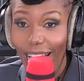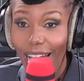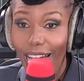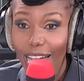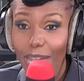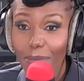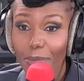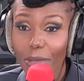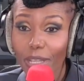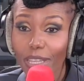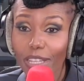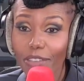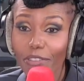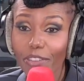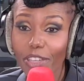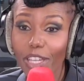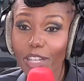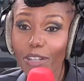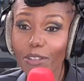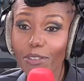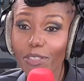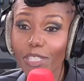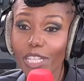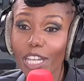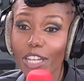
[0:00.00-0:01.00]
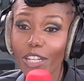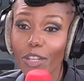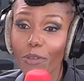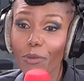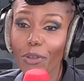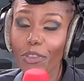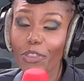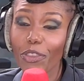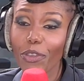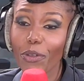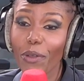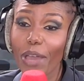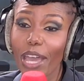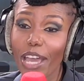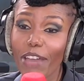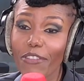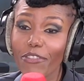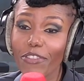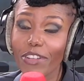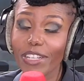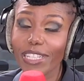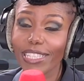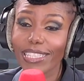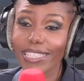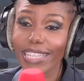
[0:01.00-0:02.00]
I'm Olivia Otieno with you
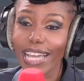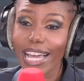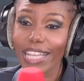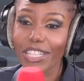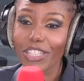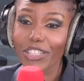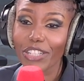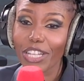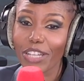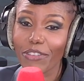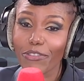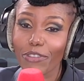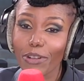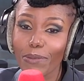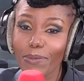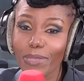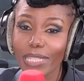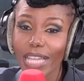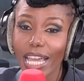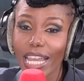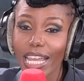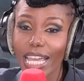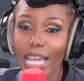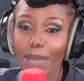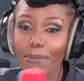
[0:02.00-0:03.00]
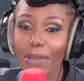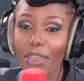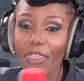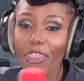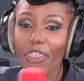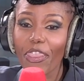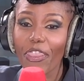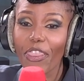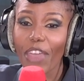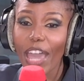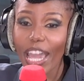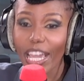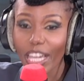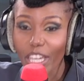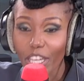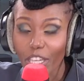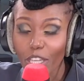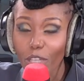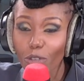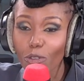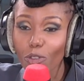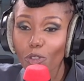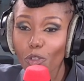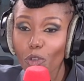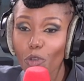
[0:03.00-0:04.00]
every Saturday from 10 a.m. And
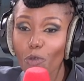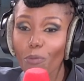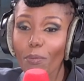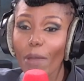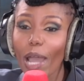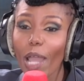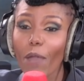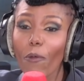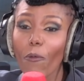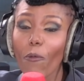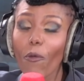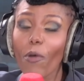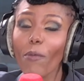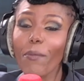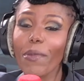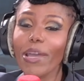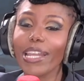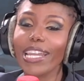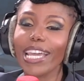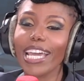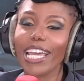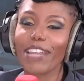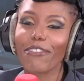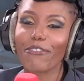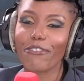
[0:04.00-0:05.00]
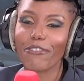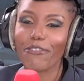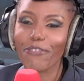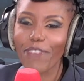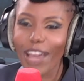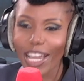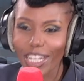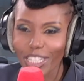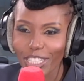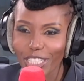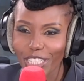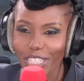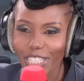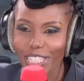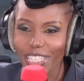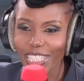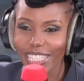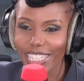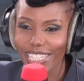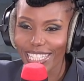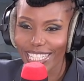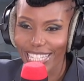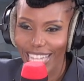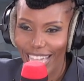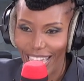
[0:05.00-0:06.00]
thank you to my woman in fashion
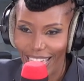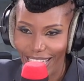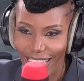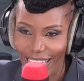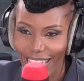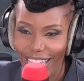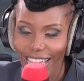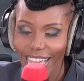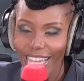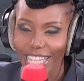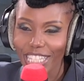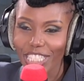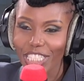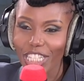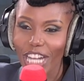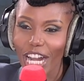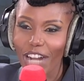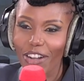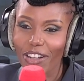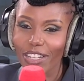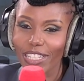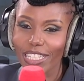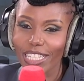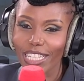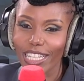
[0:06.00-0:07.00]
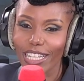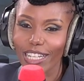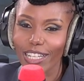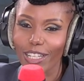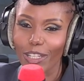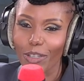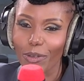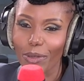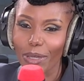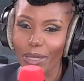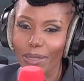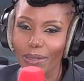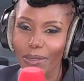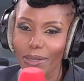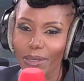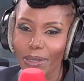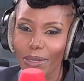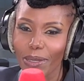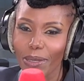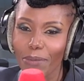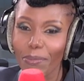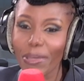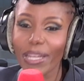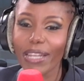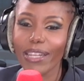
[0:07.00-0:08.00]
today, Charity Kalui.
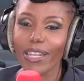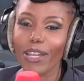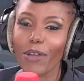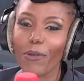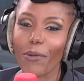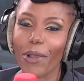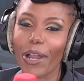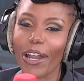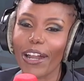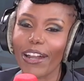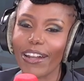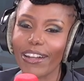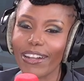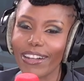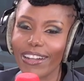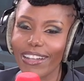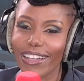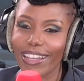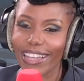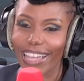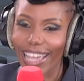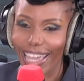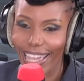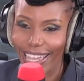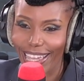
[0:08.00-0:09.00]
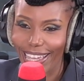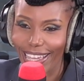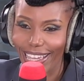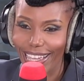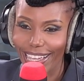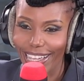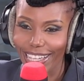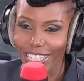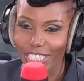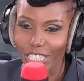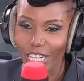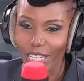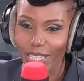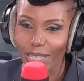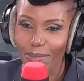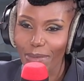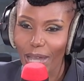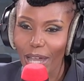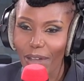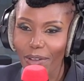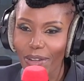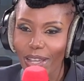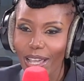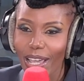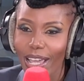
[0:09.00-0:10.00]
Bit nowhere. KE. Check them
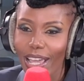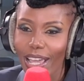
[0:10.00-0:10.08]
out